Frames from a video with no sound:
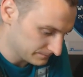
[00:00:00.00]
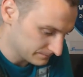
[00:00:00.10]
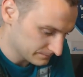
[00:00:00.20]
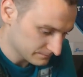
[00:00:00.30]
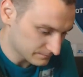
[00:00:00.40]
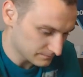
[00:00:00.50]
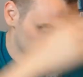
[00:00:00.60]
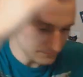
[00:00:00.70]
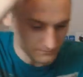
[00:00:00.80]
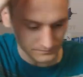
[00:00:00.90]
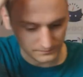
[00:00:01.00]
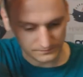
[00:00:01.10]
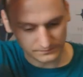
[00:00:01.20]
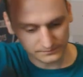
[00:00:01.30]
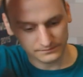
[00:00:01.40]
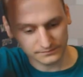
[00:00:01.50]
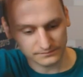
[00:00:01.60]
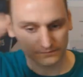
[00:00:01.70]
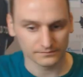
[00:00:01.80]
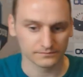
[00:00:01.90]

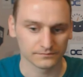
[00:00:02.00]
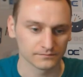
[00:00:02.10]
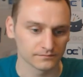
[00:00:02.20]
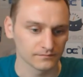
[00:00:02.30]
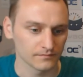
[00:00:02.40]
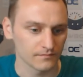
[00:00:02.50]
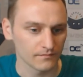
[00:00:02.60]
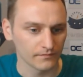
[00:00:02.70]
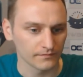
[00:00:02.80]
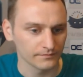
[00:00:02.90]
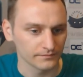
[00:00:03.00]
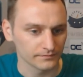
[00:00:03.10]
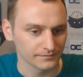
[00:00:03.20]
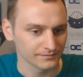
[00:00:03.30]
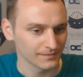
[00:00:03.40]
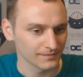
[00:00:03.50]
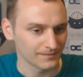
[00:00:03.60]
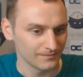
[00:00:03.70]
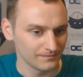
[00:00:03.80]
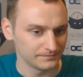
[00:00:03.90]

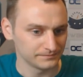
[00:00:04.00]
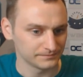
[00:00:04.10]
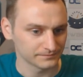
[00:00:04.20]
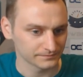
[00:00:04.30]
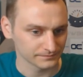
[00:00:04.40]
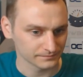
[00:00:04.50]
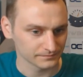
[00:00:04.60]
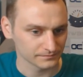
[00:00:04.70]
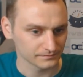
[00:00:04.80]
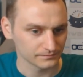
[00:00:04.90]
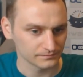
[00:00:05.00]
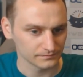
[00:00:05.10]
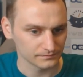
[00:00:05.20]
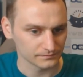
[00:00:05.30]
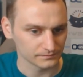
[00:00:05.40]
No words are spoken by the person on screen.